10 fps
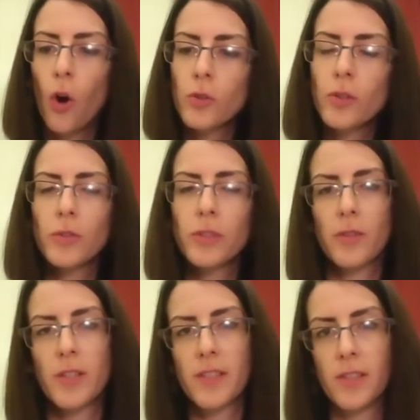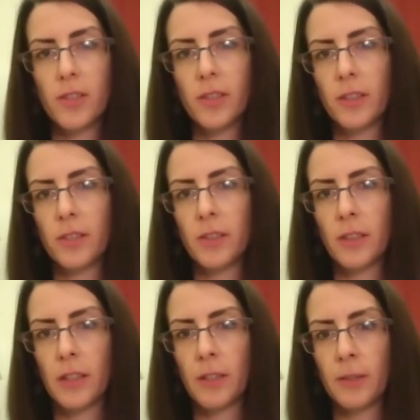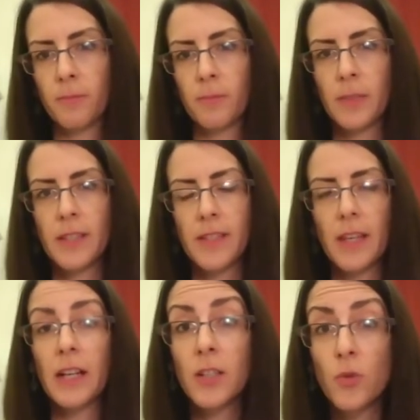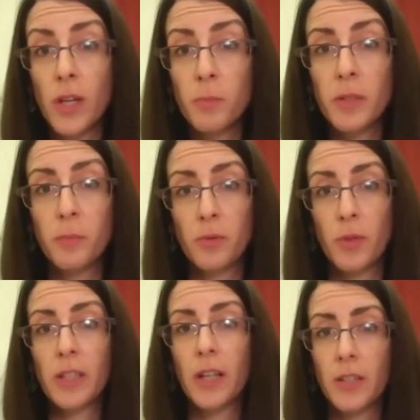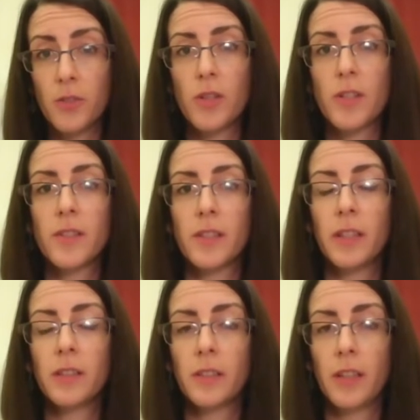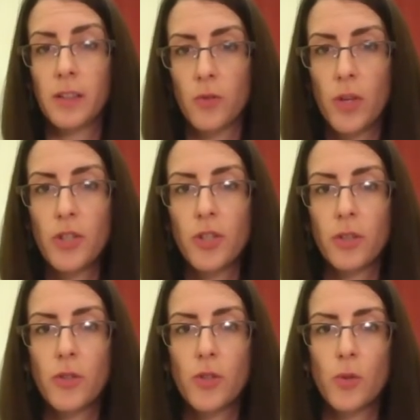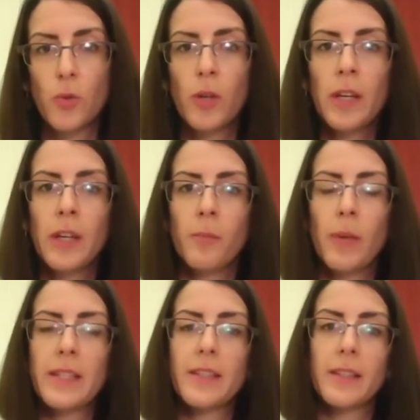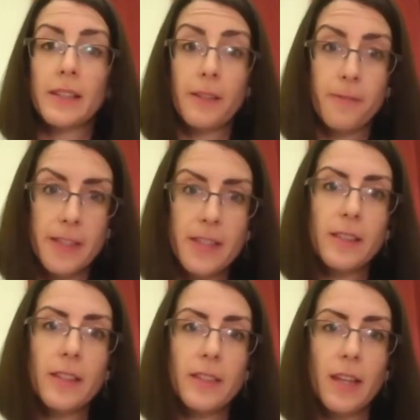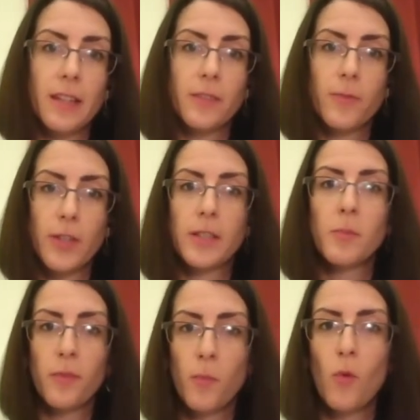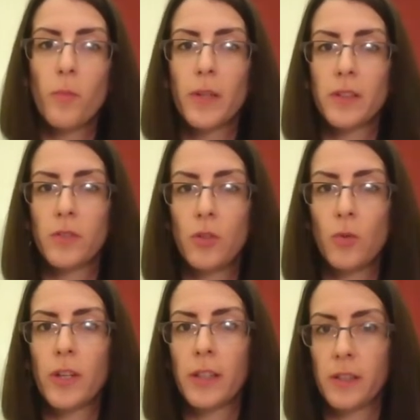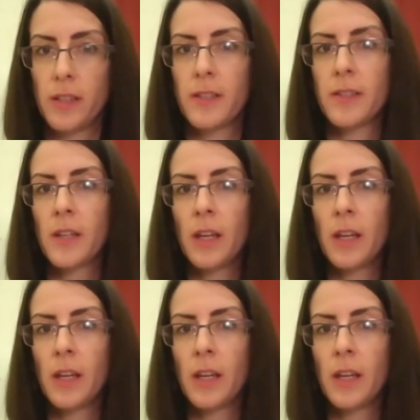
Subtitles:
Although there is certain, let's say, agreement between countries in the region to basically facilitate freedom of movement during this